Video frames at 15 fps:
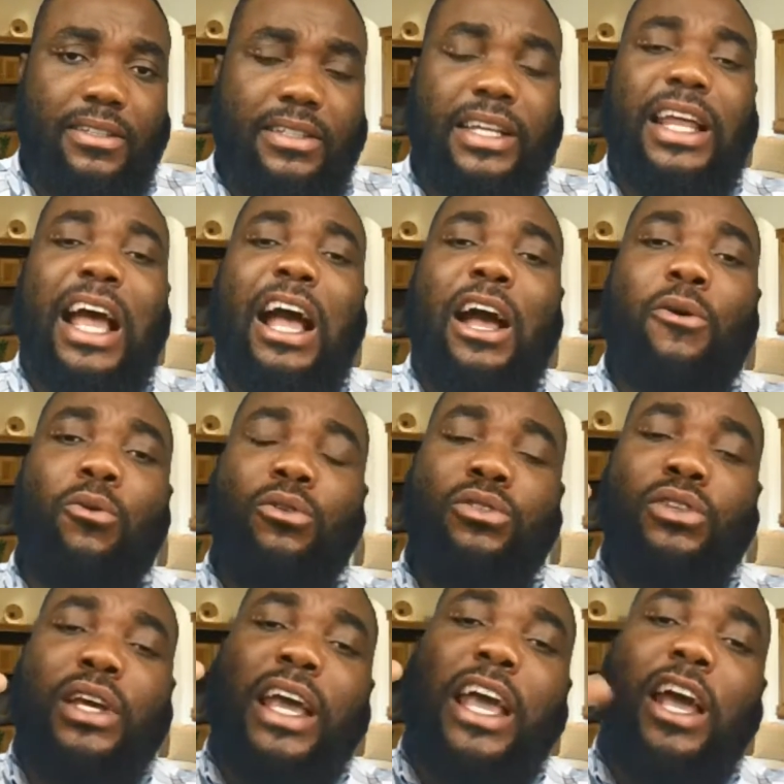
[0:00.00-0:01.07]
that I
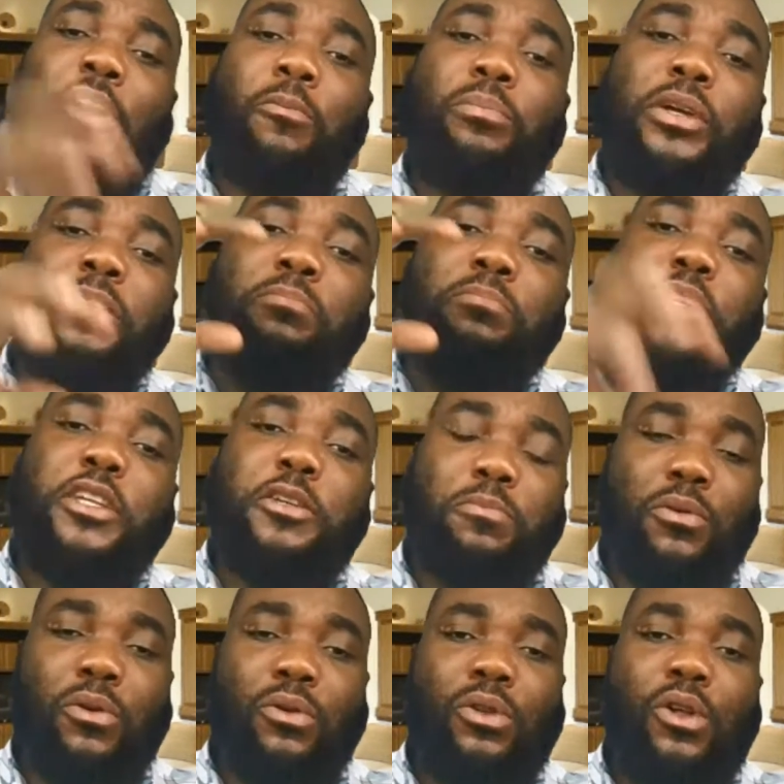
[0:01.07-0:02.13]
was helping
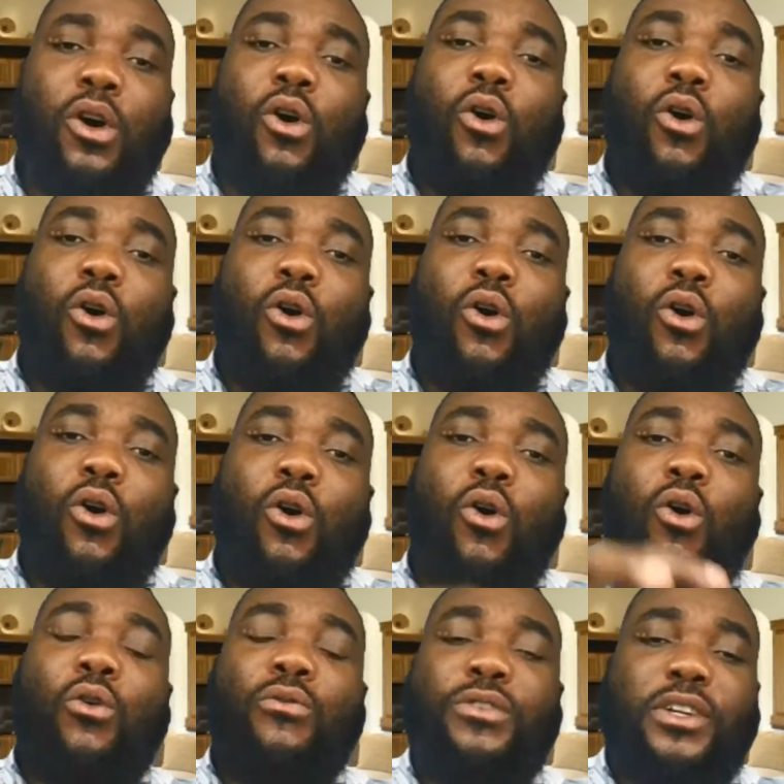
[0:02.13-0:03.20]
people
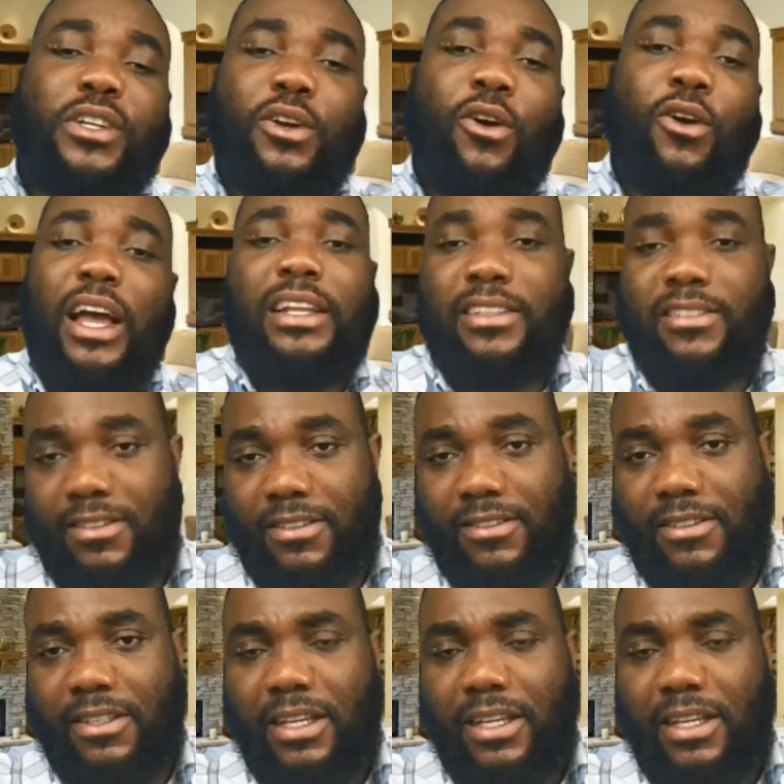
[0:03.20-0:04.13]
overcome challenges.